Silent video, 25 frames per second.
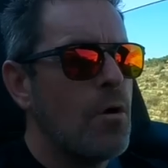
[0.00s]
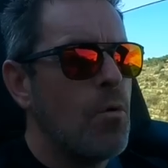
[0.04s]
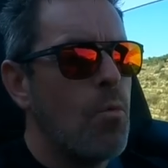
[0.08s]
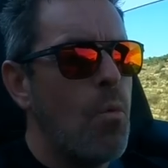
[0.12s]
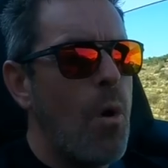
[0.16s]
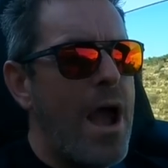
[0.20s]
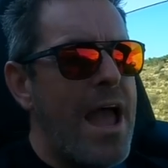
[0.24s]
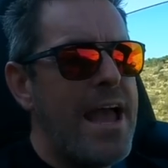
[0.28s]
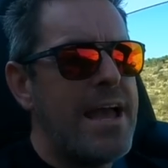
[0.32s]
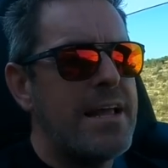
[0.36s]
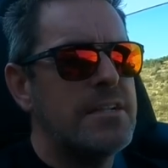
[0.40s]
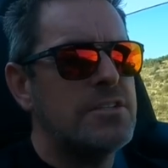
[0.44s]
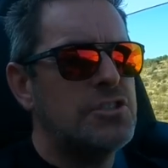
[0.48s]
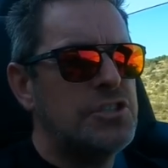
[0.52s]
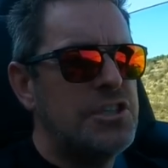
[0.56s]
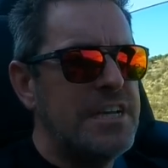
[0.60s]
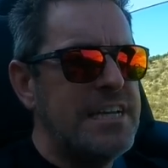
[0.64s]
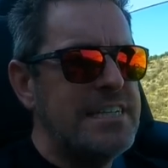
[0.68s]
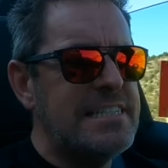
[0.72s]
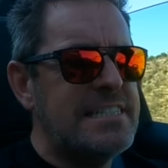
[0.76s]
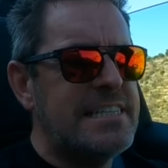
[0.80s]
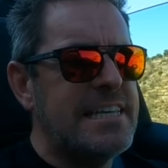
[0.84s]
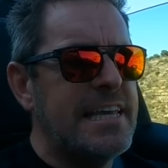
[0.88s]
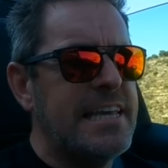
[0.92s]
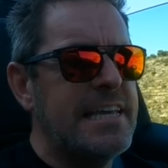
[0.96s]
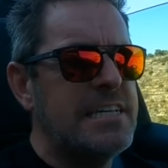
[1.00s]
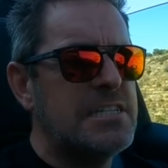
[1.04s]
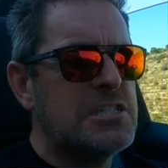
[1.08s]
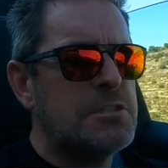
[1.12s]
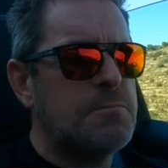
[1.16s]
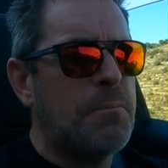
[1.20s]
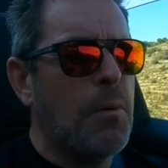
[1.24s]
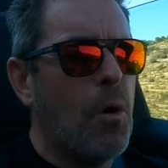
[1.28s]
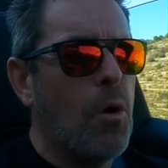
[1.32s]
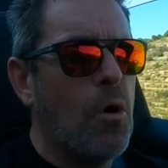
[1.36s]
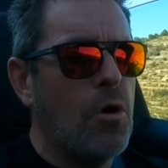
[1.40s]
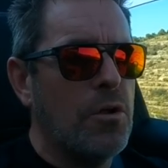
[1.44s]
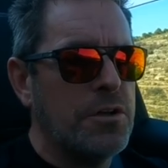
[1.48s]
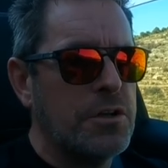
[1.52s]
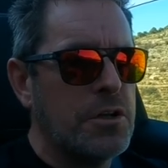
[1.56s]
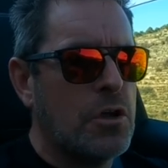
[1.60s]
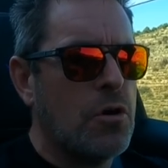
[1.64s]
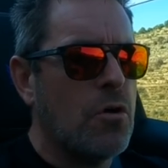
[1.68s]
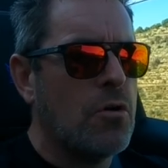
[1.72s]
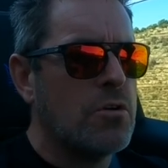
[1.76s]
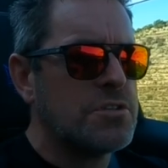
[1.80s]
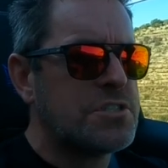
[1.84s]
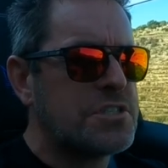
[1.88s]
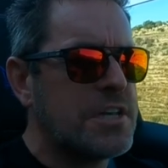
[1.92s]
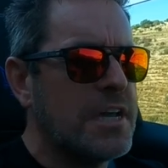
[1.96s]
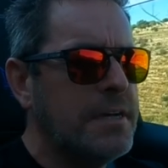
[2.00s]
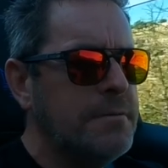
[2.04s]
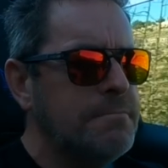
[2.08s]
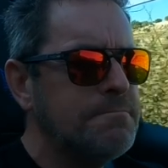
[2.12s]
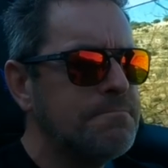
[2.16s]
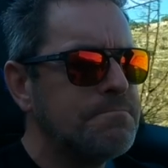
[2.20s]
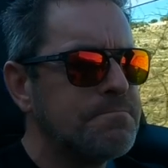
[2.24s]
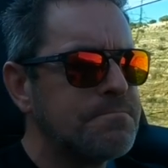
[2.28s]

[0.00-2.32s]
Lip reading: Wet, GT, Sport and Corsa.